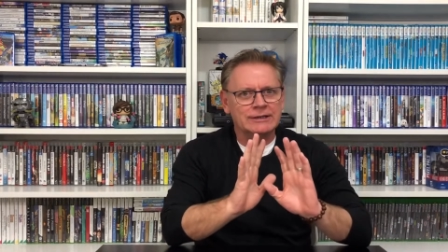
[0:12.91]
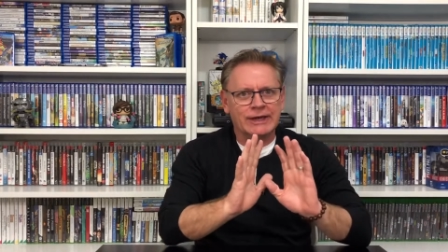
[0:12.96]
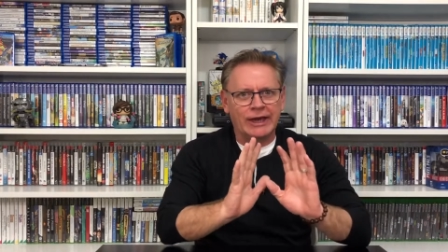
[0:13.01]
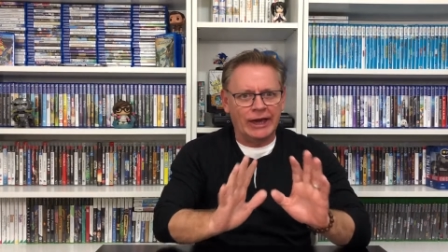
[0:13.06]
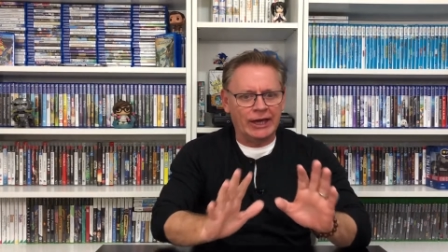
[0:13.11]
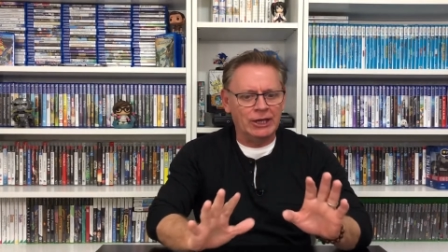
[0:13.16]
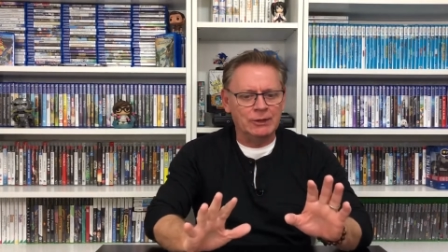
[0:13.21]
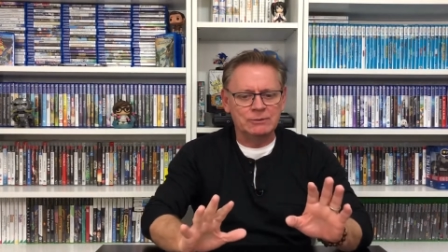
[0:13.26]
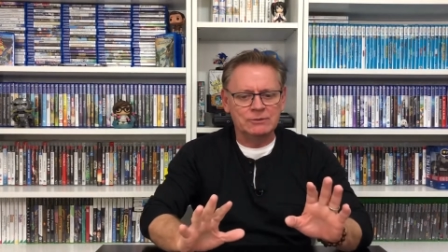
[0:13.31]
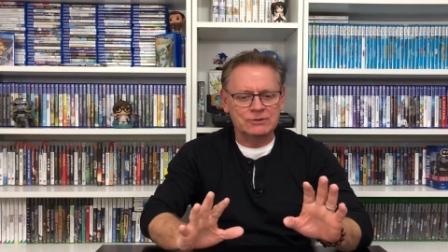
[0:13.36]

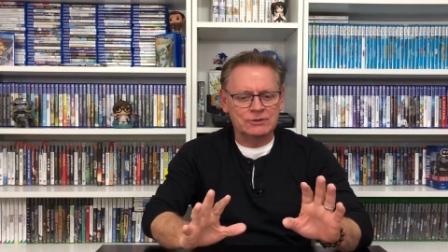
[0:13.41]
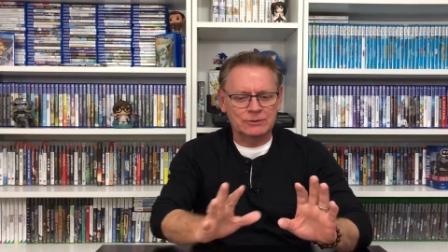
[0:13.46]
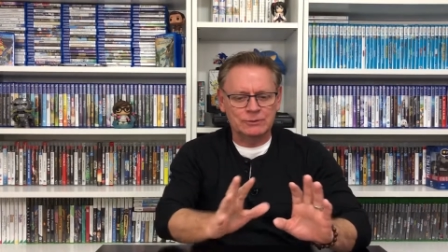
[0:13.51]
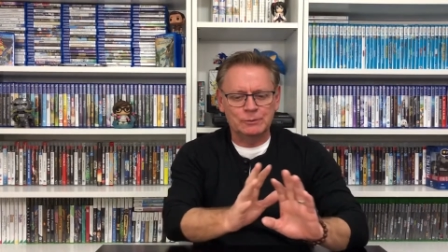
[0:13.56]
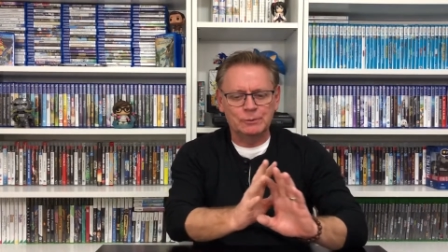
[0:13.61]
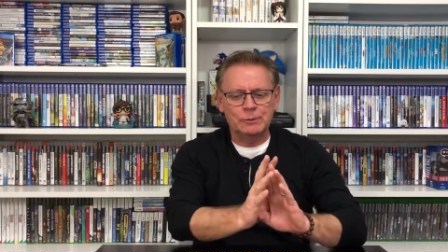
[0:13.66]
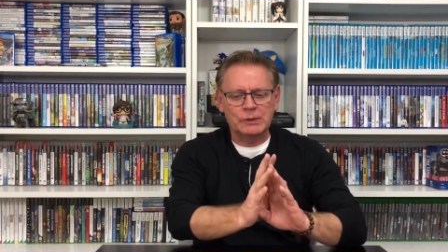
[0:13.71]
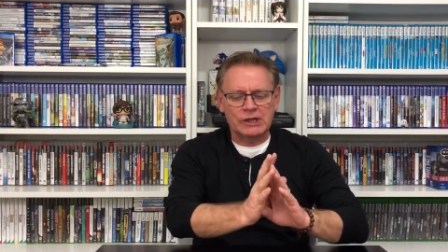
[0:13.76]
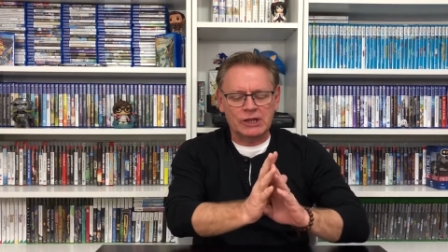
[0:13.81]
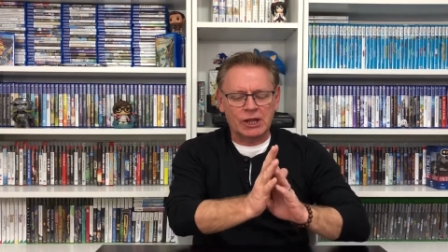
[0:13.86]
games,
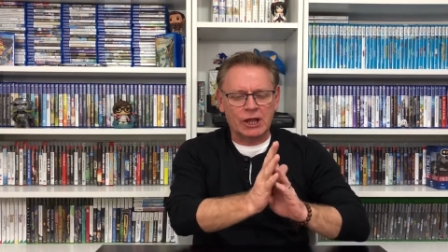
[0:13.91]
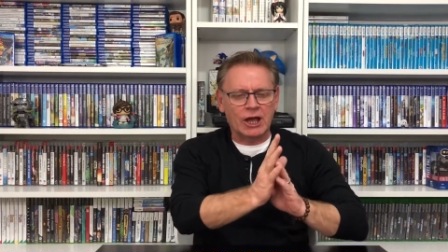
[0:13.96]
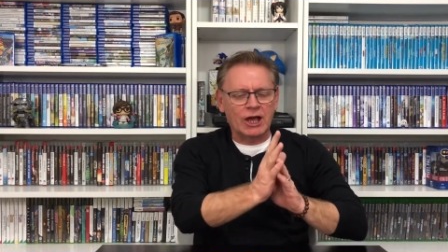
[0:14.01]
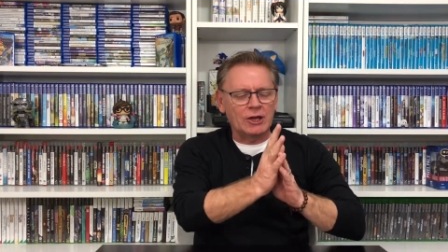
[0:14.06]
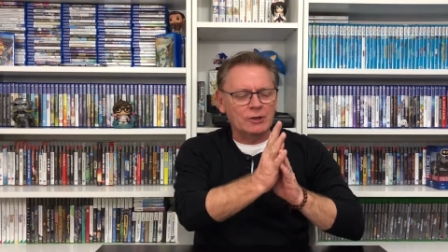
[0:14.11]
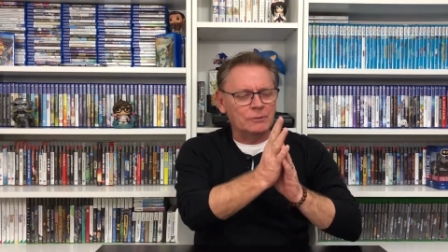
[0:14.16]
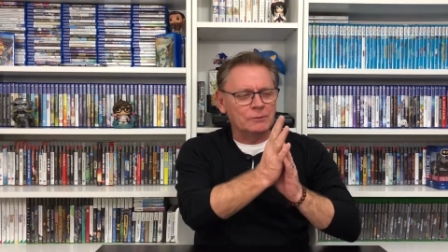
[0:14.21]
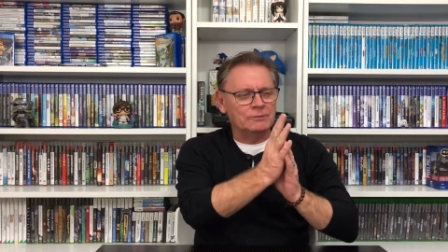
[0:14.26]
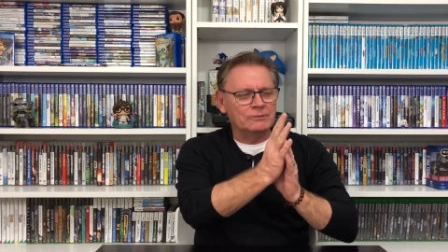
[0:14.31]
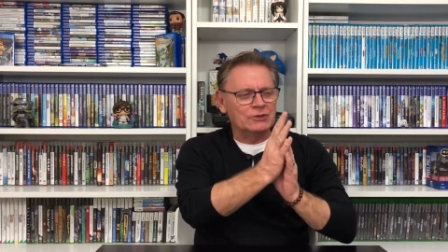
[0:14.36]
and
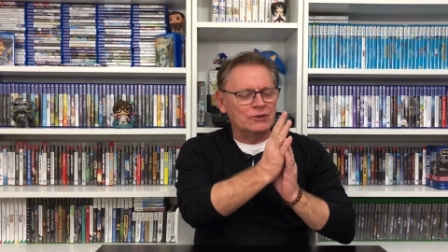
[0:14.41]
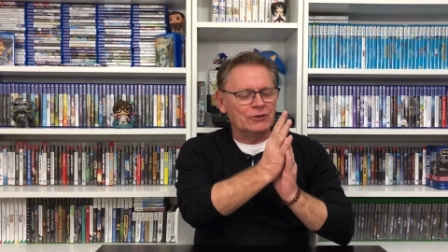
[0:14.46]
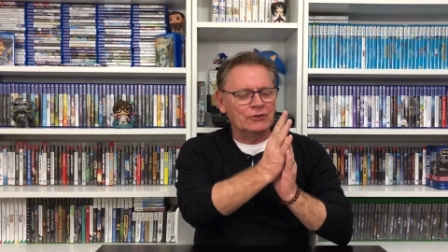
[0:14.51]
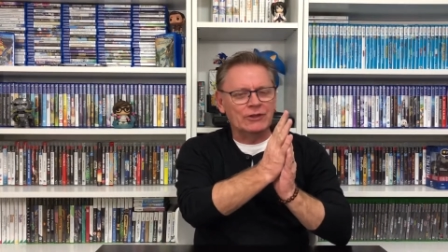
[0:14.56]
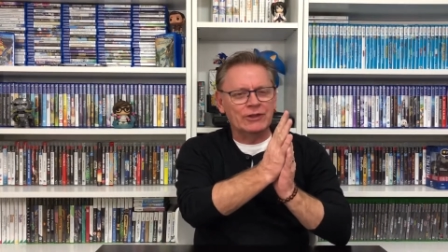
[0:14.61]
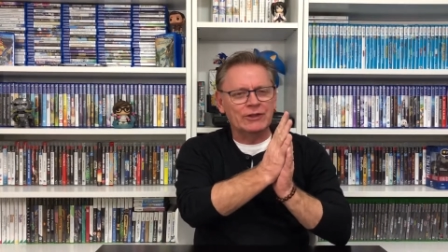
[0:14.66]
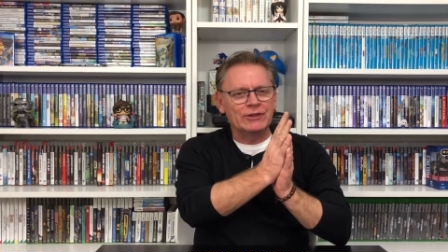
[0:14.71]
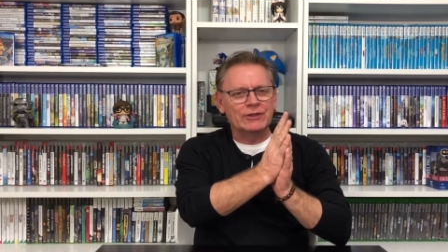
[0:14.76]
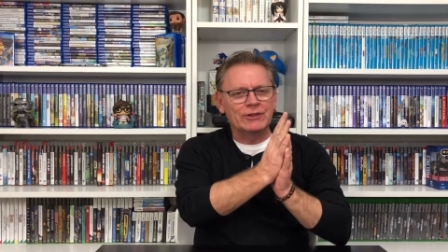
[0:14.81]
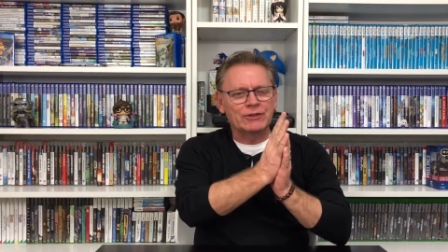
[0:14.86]
yeah,
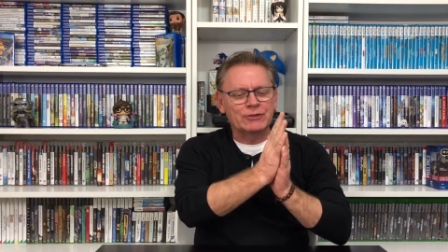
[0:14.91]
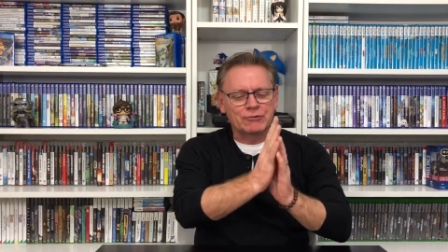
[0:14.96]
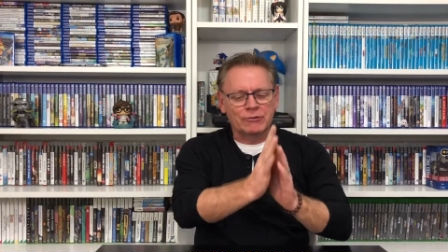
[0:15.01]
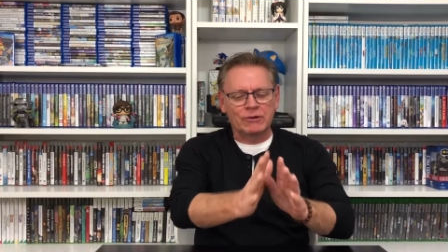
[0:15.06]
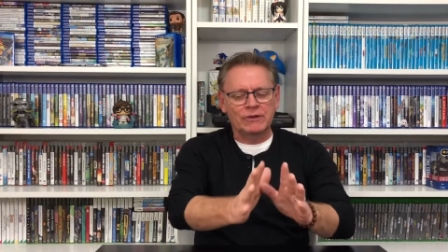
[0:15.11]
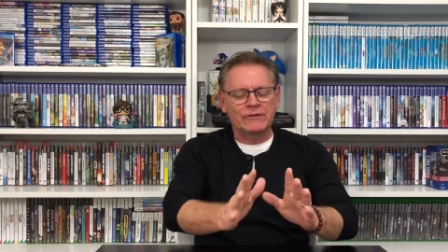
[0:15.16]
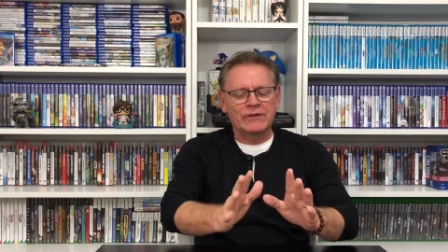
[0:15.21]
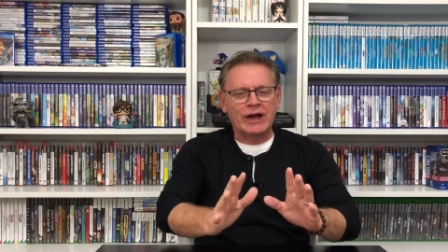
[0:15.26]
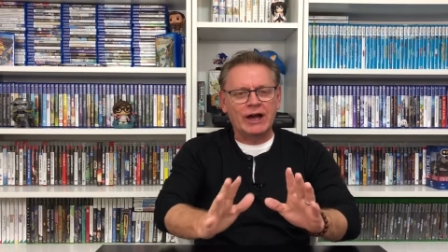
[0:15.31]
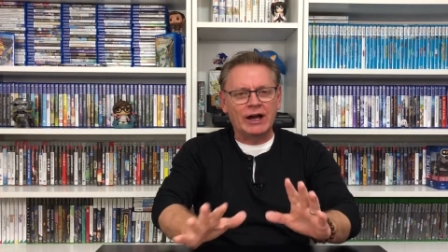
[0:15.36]
the
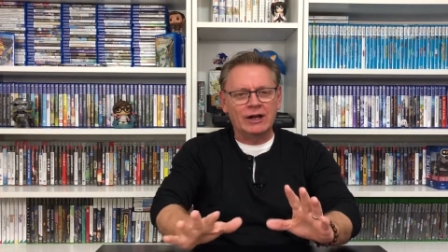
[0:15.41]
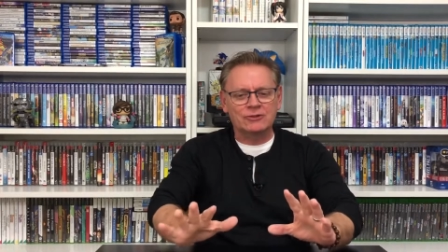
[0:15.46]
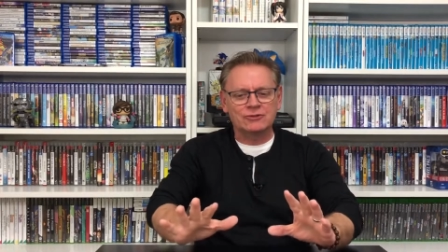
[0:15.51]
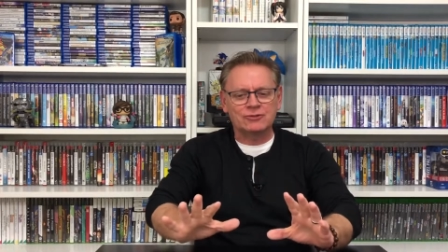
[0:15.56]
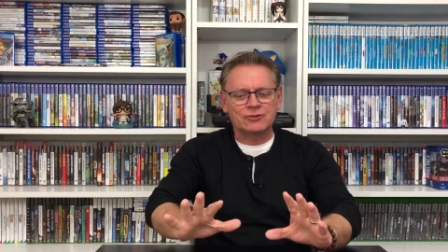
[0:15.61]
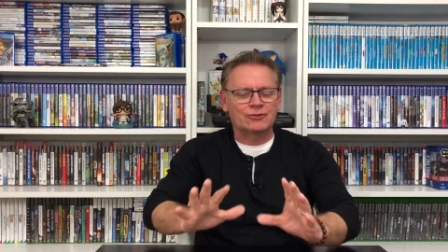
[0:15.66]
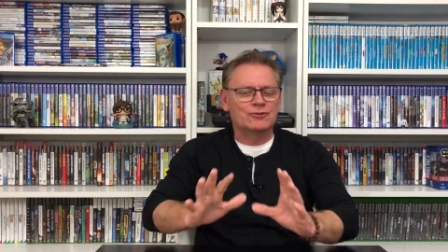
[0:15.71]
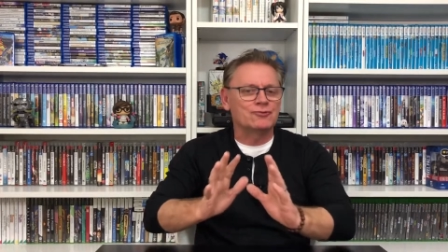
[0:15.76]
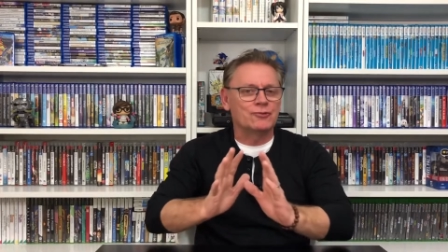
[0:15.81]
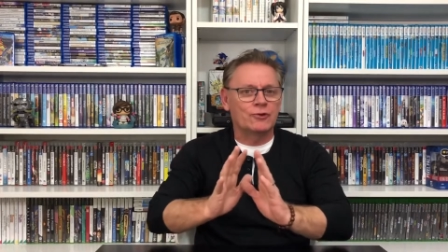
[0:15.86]
thrill of the hunt to